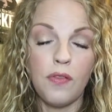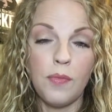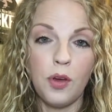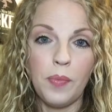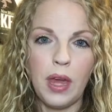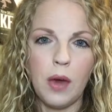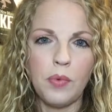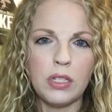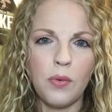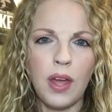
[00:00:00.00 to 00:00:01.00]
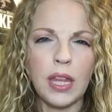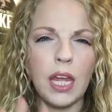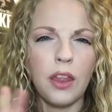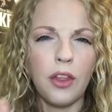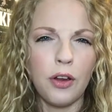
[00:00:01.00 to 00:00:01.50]
from Milk Makeup was around
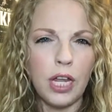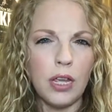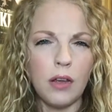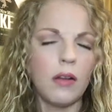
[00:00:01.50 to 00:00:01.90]
like 30,